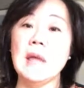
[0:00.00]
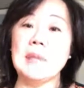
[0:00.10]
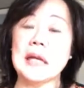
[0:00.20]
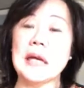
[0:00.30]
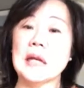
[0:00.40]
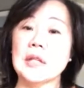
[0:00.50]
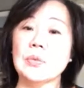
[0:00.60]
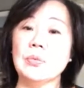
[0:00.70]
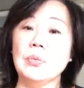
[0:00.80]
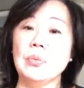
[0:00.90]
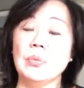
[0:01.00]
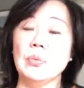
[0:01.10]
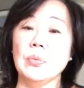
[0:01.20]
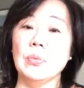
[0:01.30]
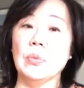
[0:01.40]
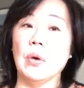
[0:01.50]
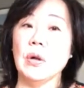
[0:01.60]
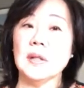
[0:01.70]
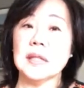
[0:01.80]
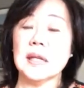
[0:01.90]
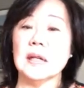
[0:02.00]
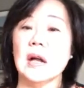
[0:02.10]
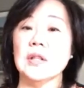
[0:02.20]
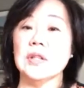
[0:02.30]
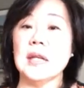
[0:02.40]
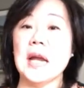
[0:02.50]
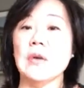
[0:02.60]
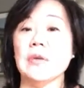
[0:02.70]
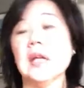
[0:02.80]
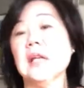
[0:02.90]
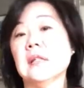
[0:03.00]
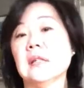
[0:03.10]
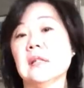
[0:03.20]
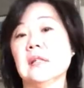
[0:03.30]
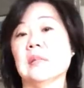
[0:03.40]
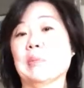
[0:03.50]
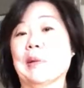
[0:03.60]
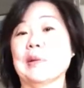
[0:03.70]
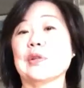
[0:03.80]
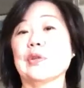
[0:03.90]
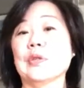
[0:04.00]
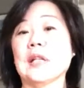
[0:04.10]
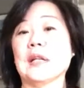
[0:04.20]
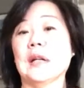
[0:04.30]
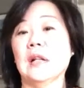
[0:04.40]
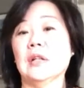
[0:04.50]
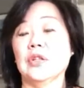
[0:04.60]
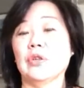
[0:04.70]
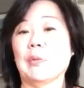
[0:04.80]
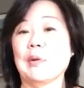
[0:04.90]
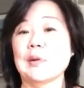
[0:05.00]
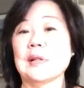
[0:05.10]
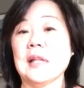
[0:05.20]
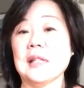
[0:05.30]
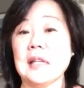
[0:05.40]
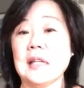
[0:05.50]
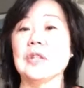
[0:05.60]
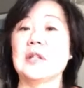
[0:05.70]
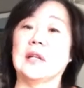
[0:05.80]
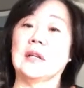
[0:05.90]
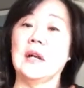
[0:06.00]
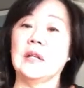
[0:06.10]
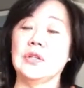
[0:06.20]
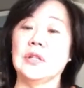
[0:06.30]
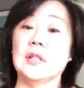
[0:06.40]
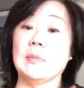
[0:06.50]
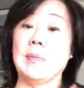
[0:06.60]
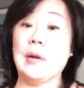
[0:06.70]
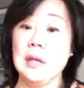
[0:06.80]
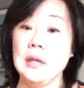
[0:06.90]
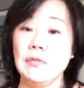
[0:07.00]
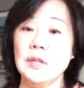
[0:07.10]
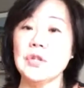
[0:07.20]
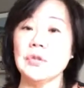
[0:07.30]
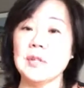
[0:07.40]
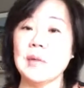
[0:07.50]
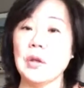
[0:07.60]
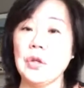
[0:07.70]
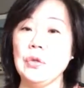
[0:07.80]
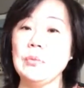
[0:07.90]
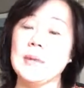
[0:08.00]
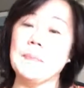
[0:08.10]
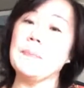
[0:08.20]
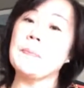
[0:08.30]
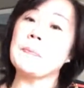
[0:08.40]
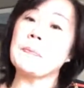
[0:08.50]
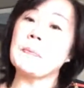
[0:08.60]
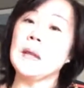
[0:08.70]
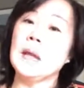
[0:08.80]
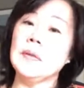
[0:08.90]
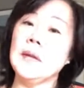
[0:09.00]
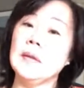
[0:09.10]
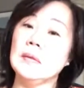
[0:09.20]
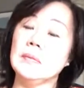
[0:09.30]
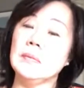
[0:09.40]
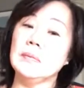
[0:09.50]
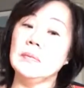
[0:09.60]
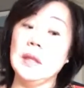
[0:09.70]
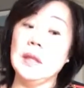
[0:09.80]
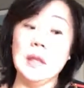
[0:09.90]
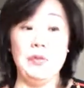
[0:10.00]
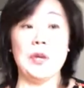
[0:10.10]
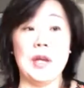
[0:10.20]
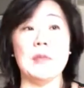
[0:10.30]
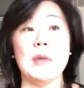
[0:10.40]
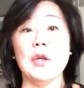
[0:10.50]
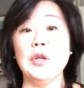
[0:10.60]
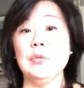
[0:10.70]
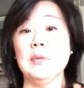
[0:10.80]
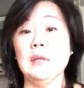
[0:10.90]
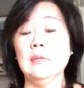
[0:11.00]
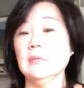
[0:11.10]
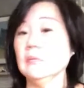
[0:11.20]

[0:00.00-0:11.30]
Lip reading: because all the technology nowadays is a personal technology or personalization technology. It's about individual, it's about human. And then if you care about human